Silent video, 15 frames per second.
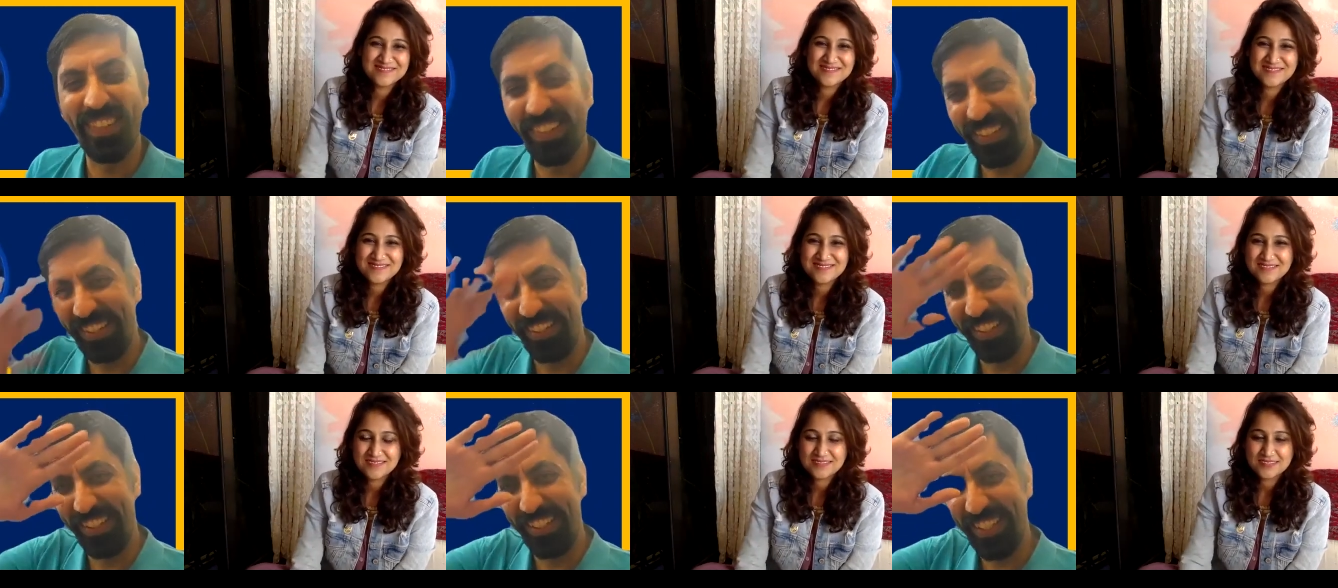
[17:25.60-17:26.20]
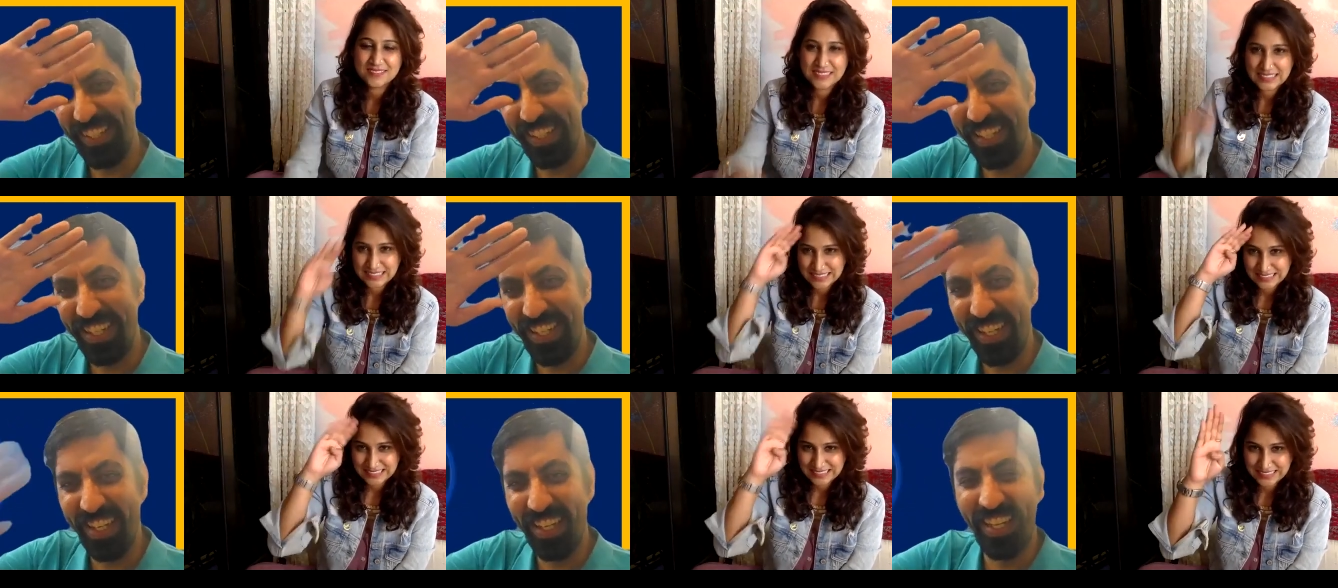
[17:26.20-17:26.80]

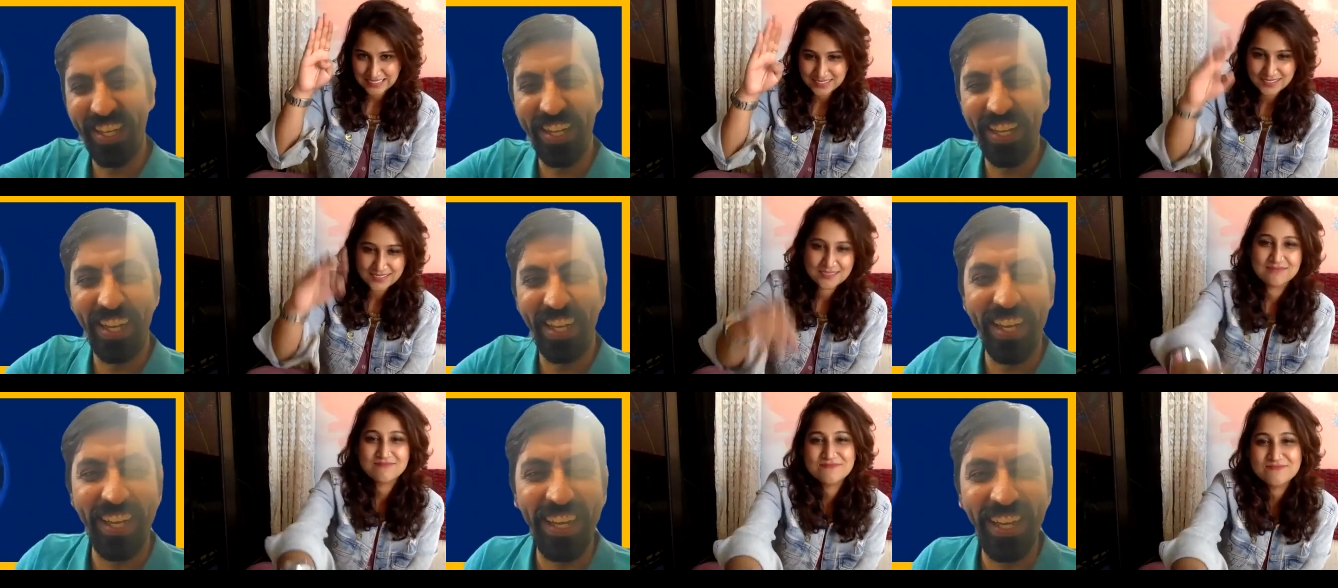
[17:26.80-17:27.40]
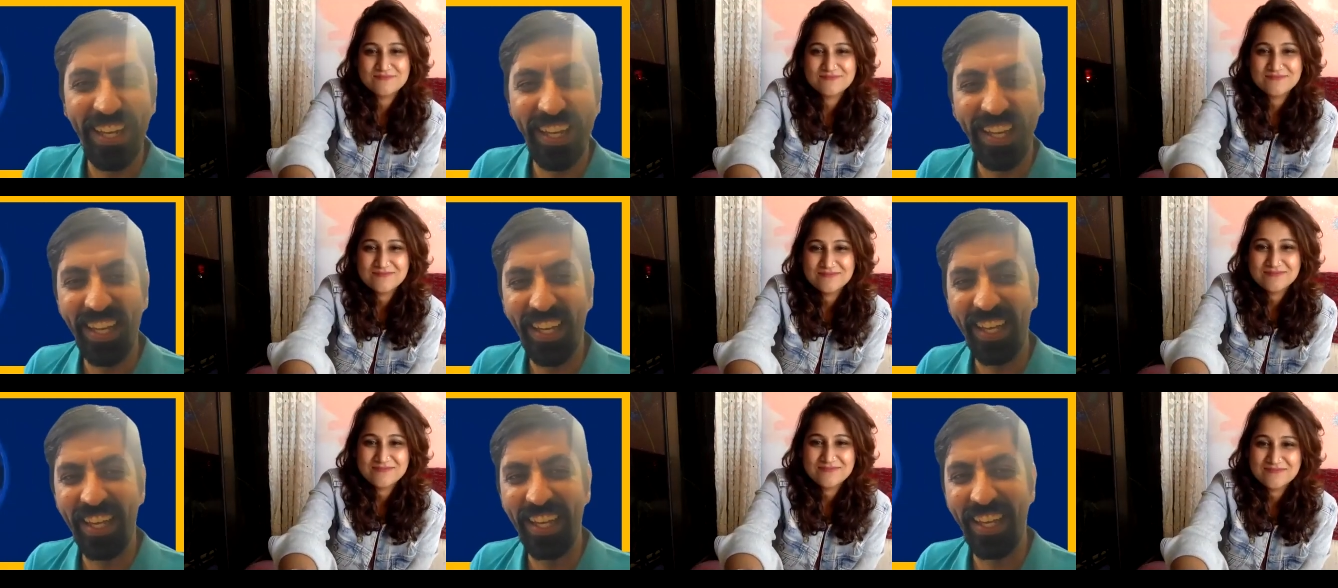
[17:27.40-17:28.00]

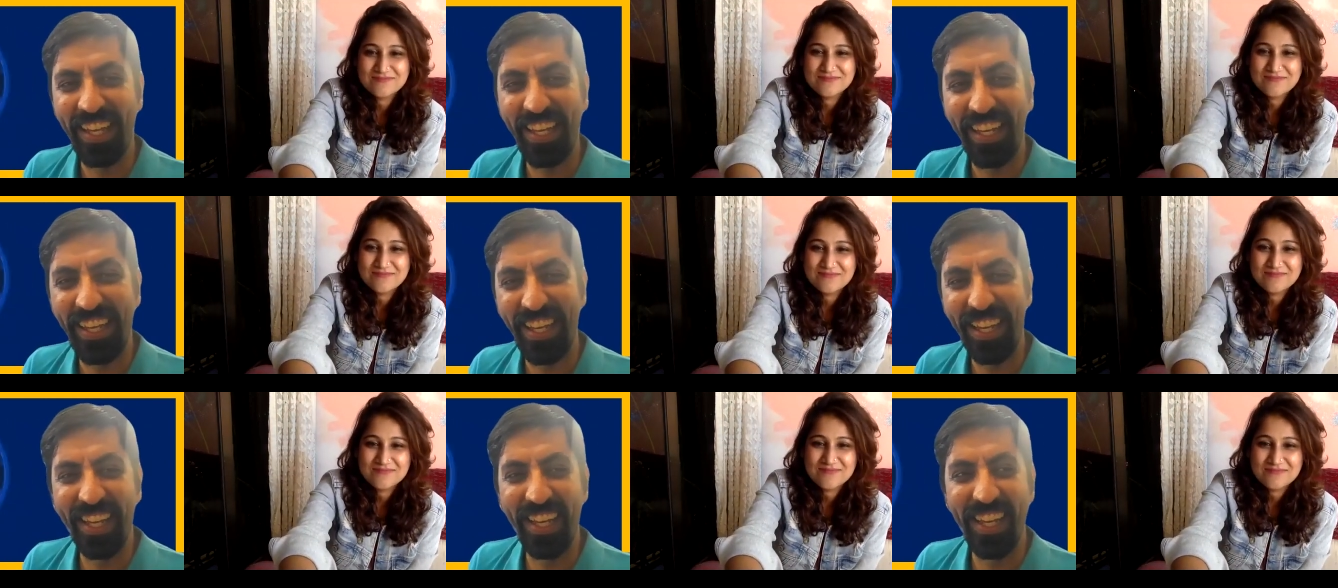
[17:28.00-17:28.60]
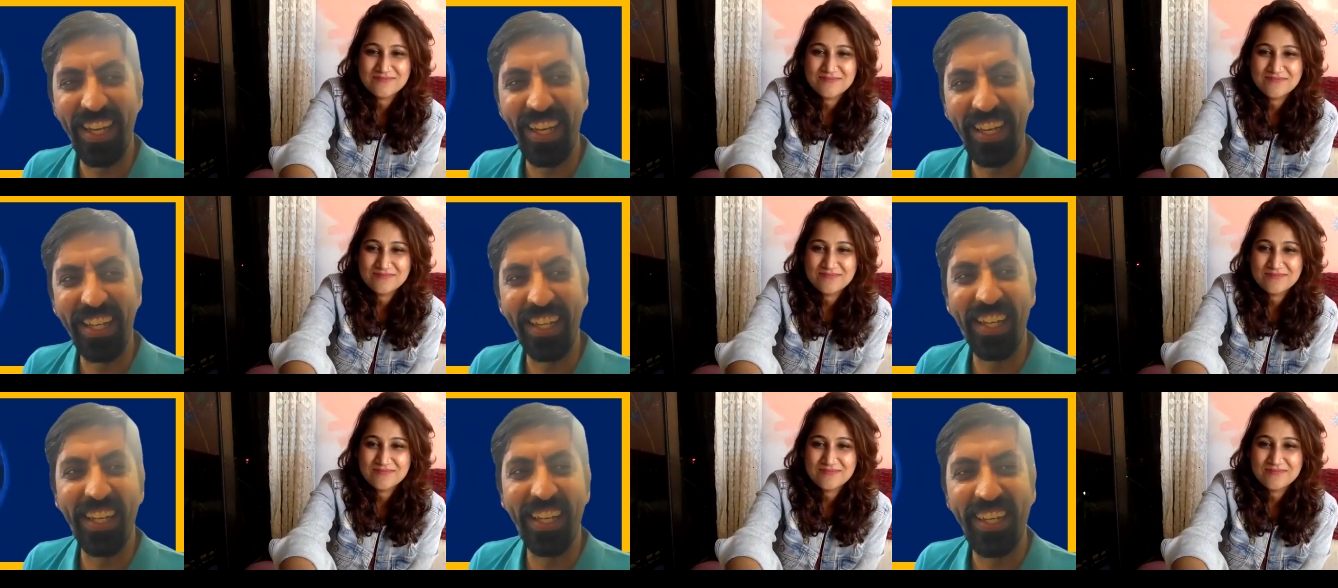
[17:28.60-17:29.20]

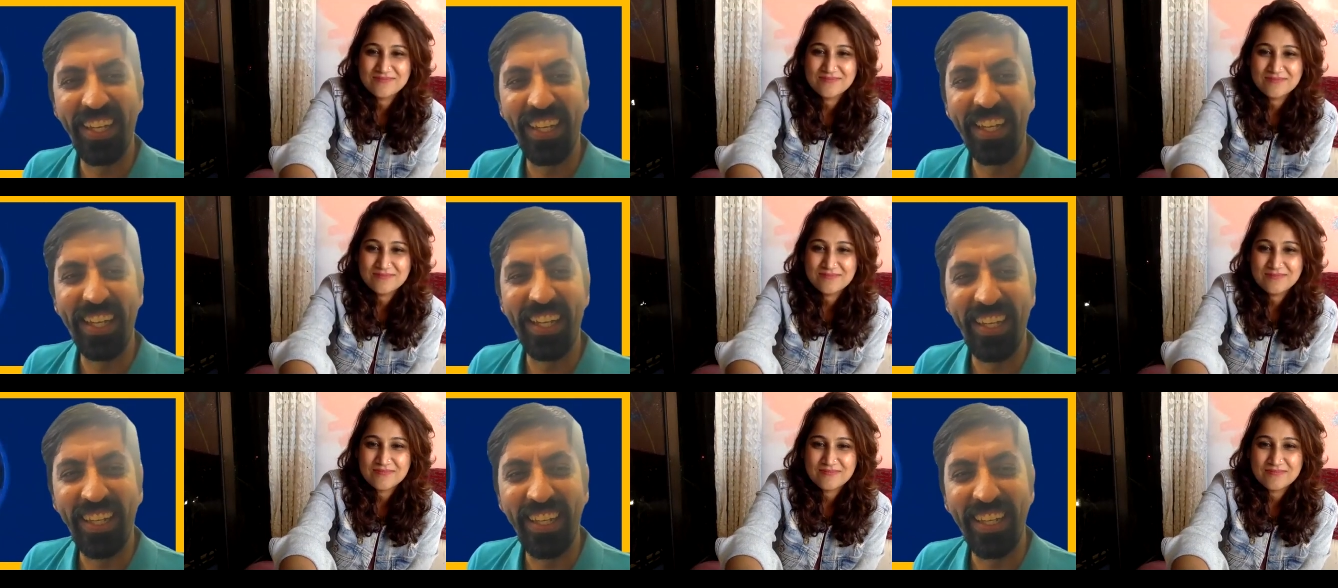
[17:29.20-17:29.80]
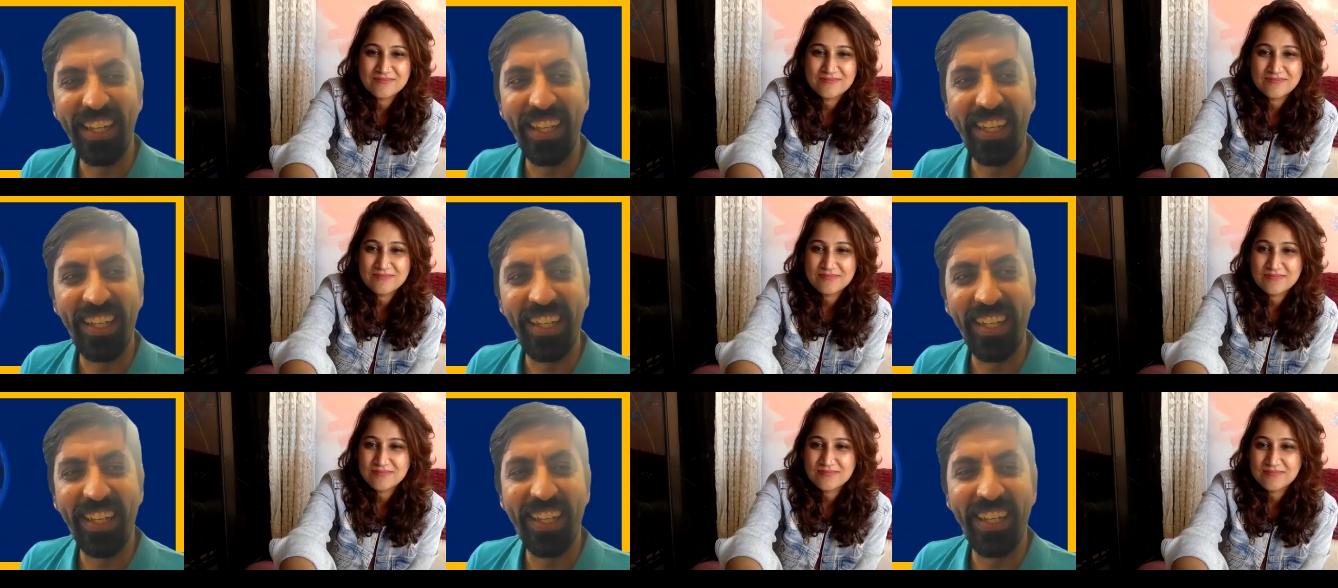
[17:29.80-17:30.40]

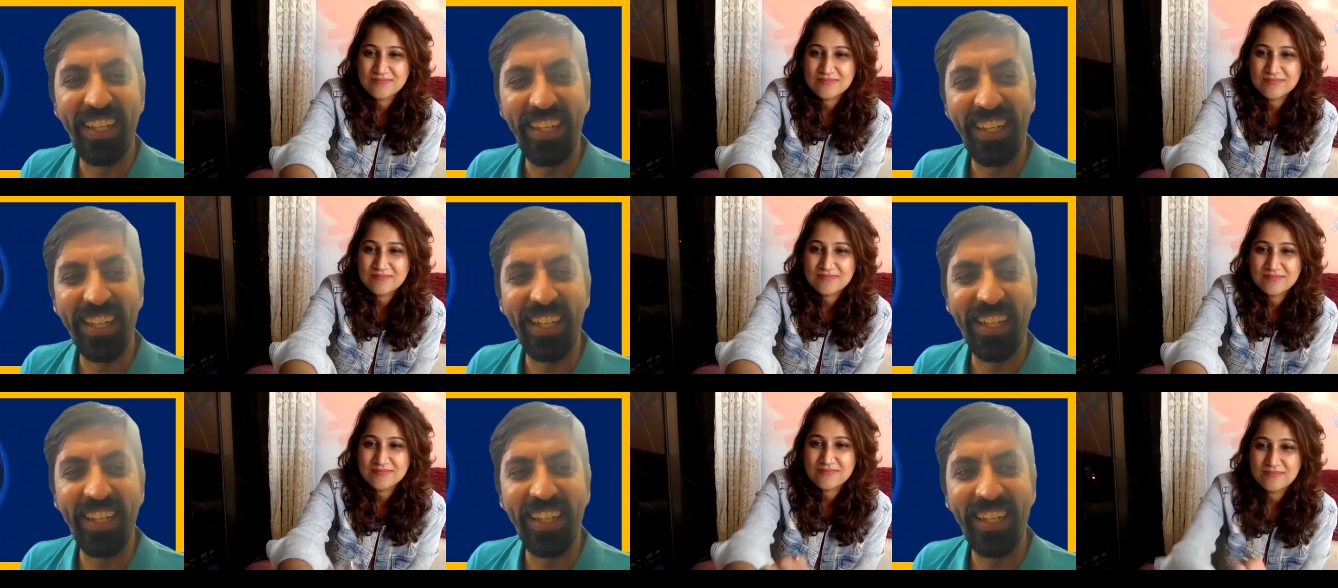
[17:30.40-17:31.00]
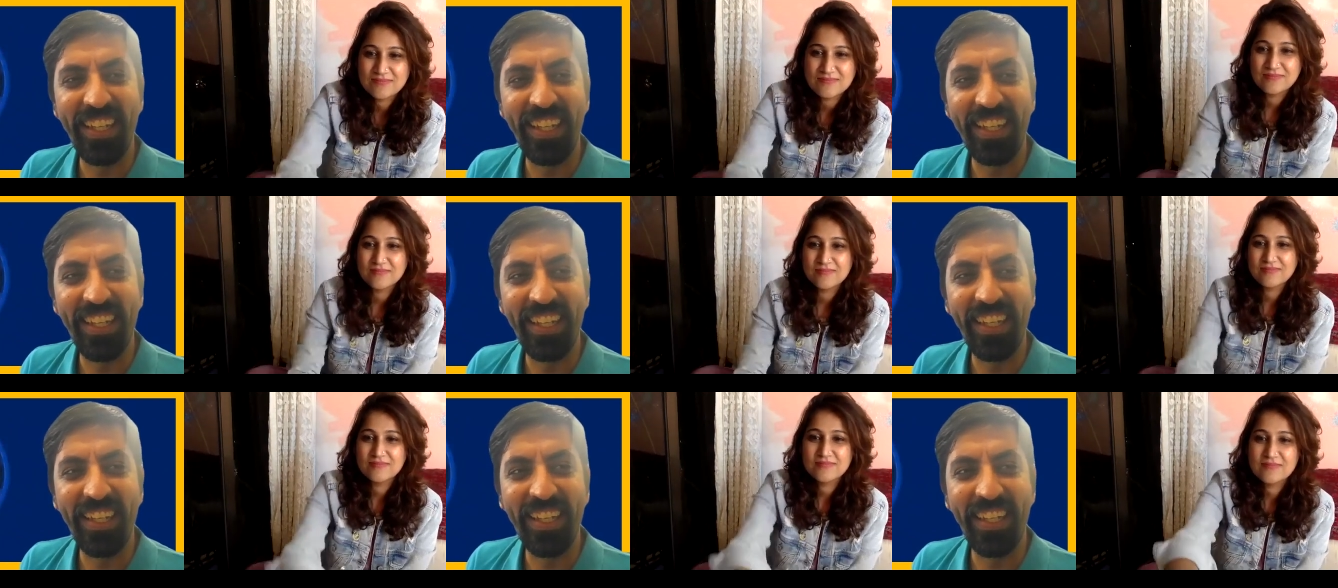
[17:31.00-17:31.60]

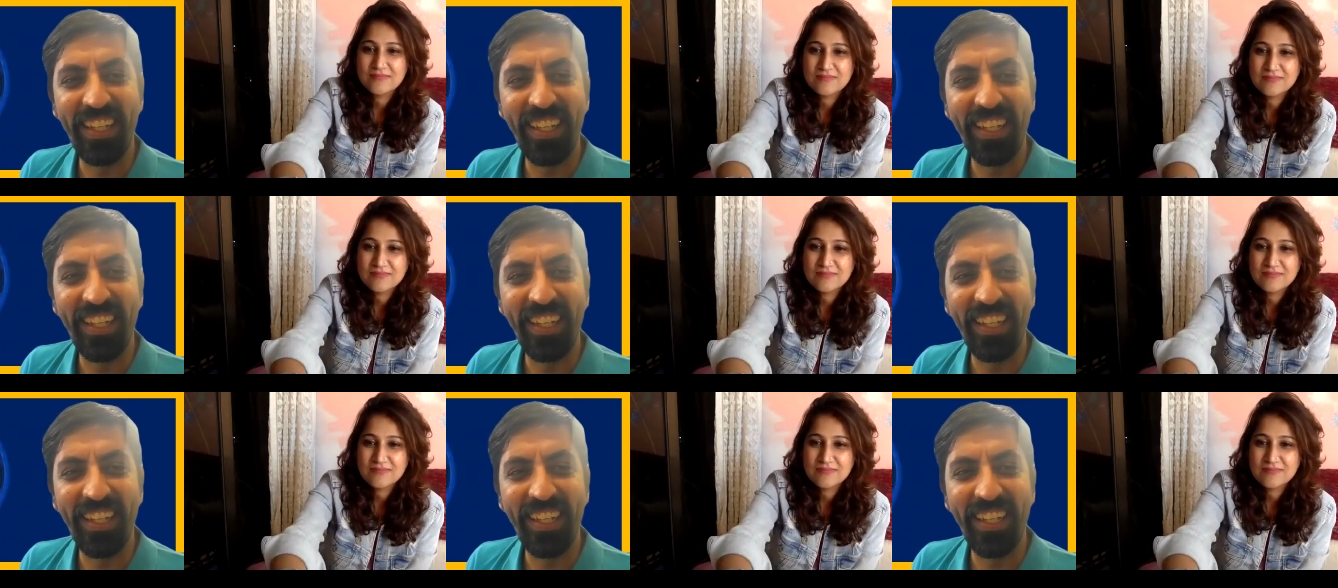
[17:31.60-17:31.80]
Nothing is said.